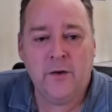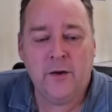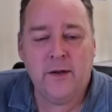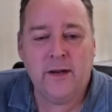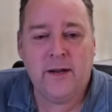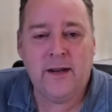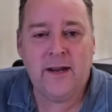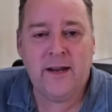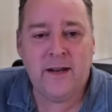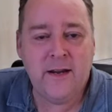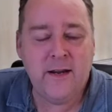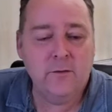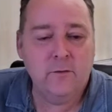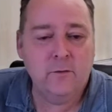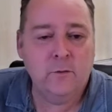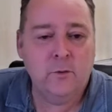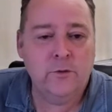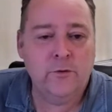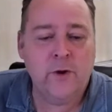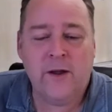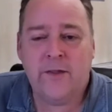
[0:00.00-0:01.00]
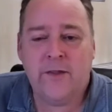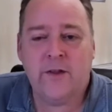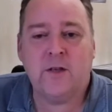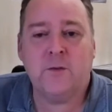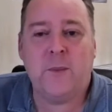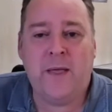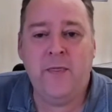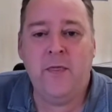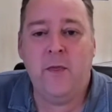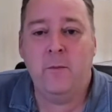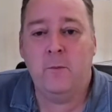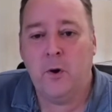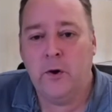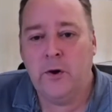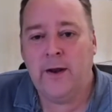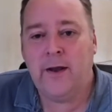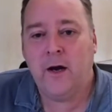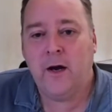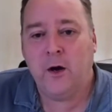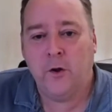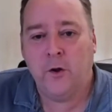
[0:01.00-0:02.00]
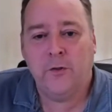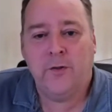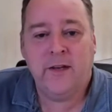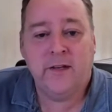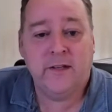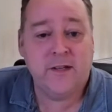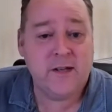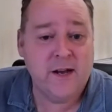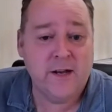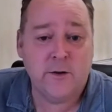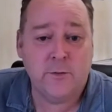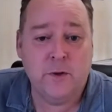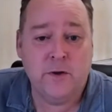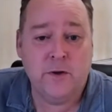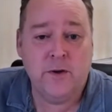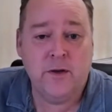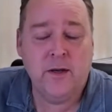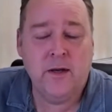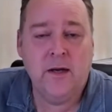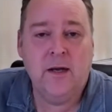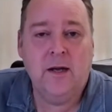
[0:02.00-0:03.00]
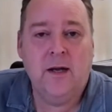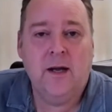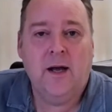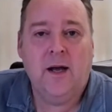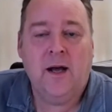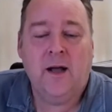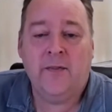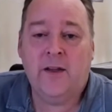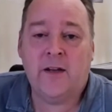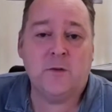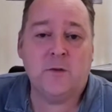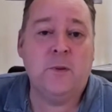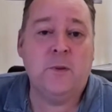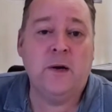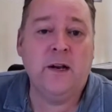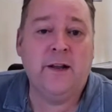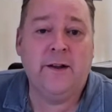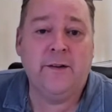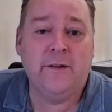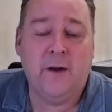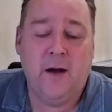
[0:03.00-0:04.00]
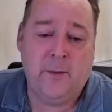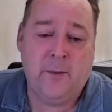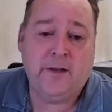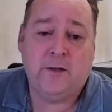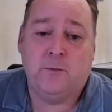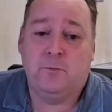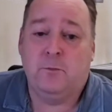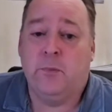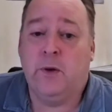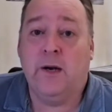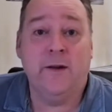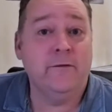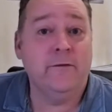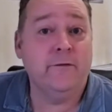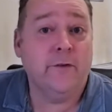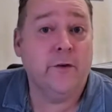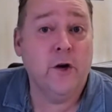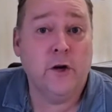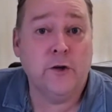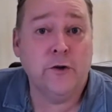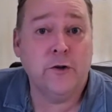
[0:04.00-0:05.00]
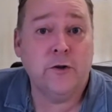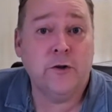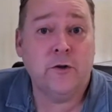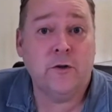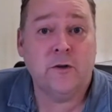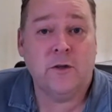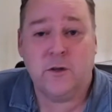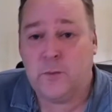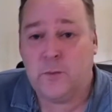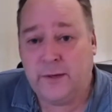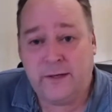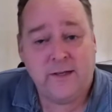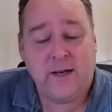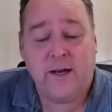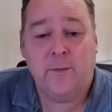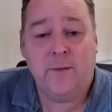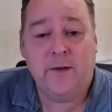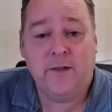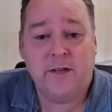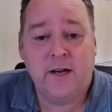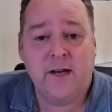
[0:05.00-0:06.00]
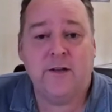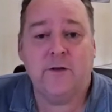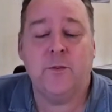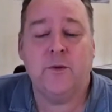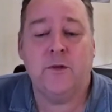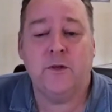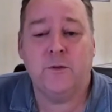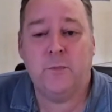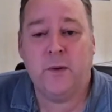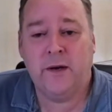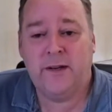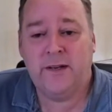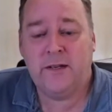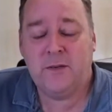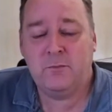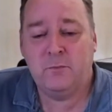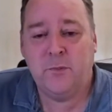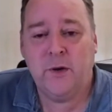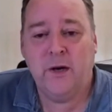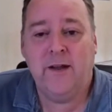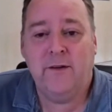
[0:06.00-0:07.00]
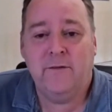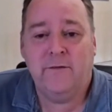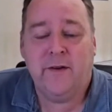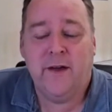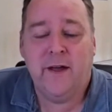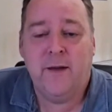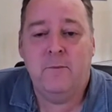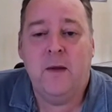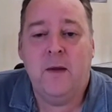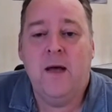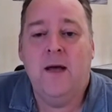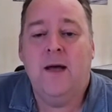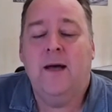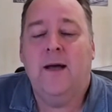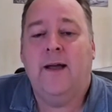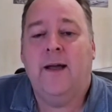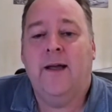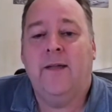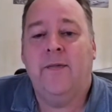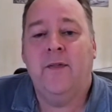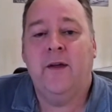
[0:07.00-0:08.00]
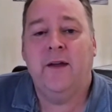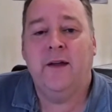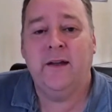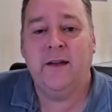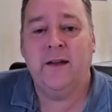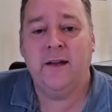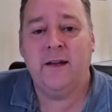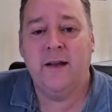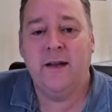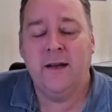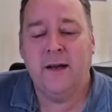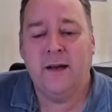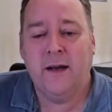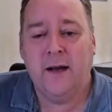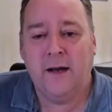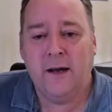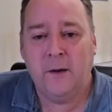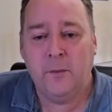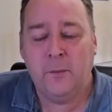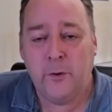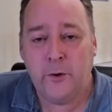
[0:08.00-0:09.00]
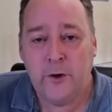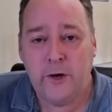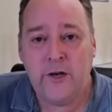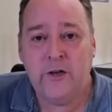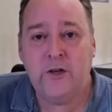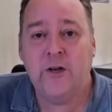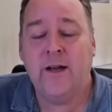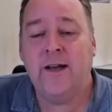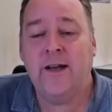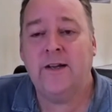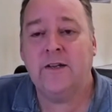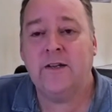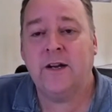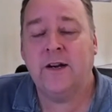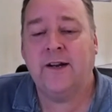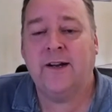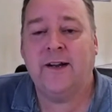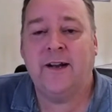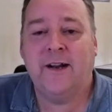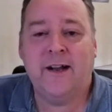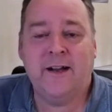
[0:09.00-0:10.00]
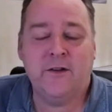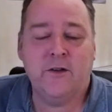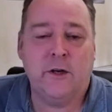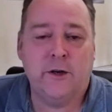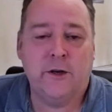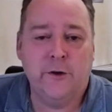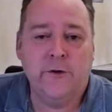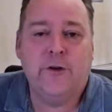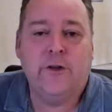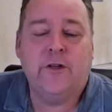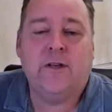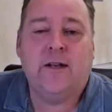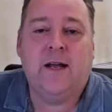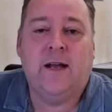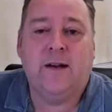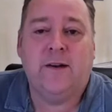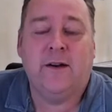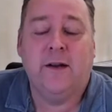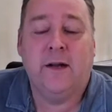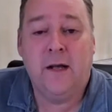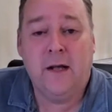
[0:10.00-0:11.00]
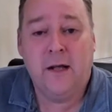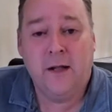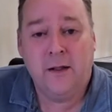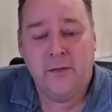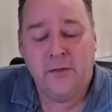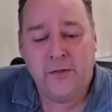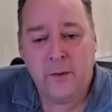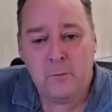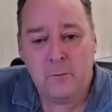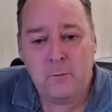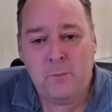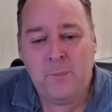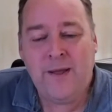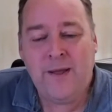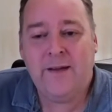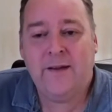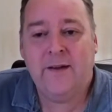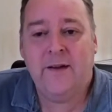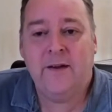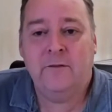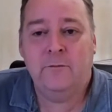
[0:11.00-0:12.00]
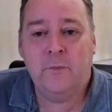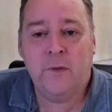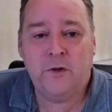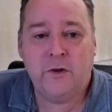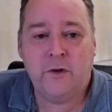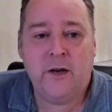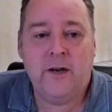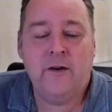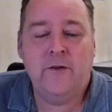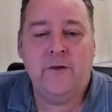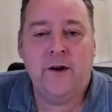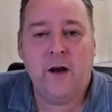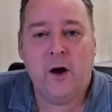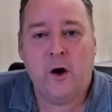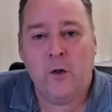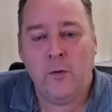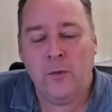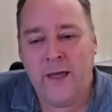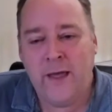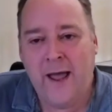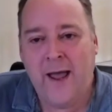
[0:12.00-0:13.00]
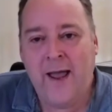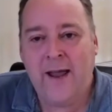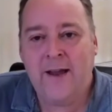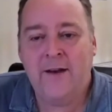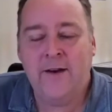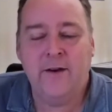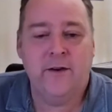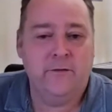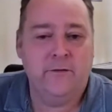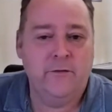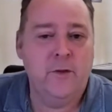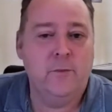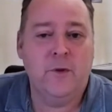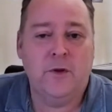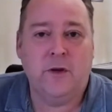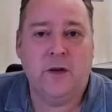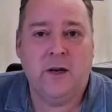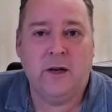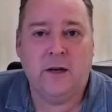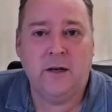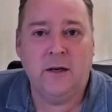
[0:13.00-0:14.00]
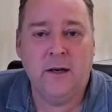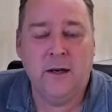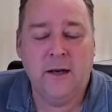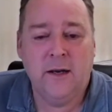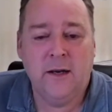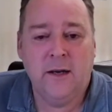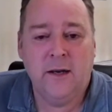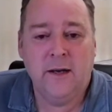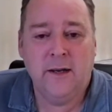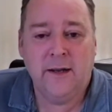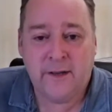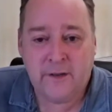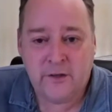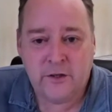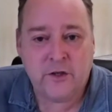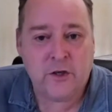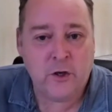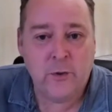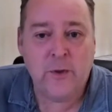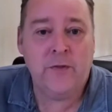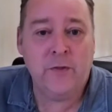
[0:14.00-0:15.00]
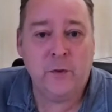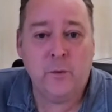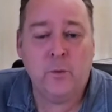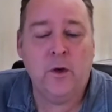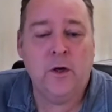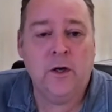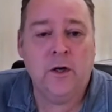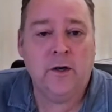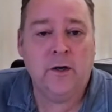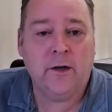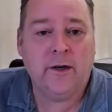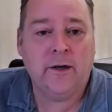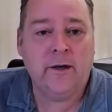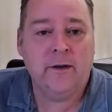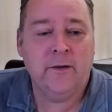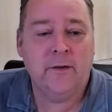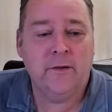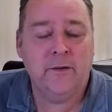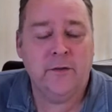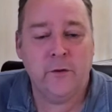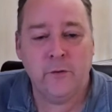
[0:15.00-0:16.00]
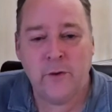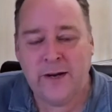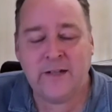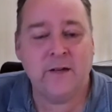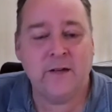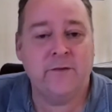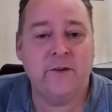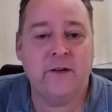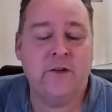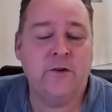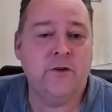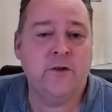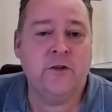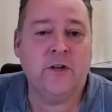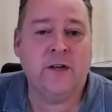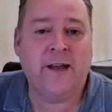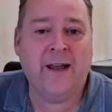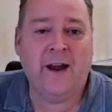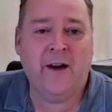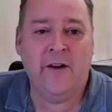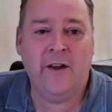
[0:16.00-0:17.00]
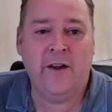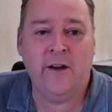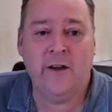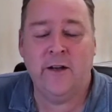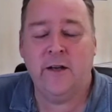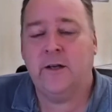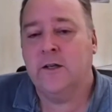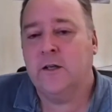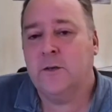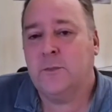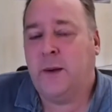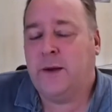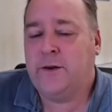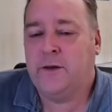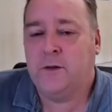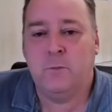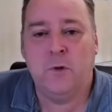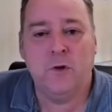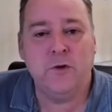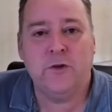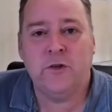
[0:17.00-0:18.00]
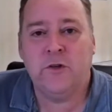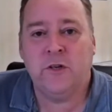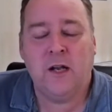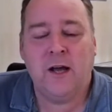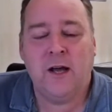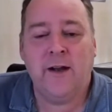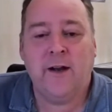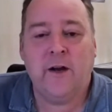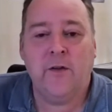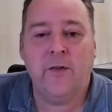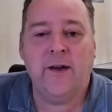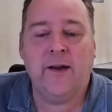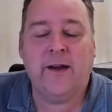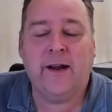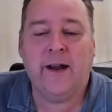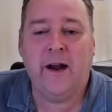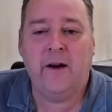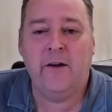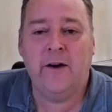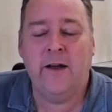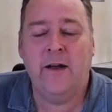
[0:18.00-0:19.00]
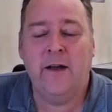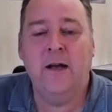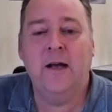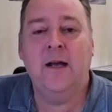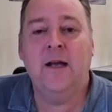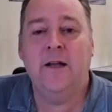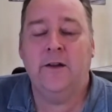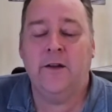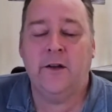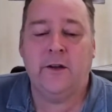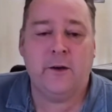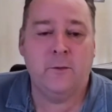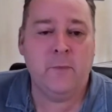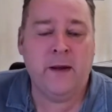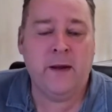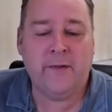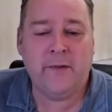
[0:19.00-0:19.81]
And he would rather spend the money on the attachment. And that's brilliant. I mean, it's brilliant for us because we can sell him attachments, but it's brilliant for him in that he appreciates and can actually understand the bit of machinery on the end of the machine is doing the work. The rest of it is just a carrier. You can spend as much as you like on that carrier.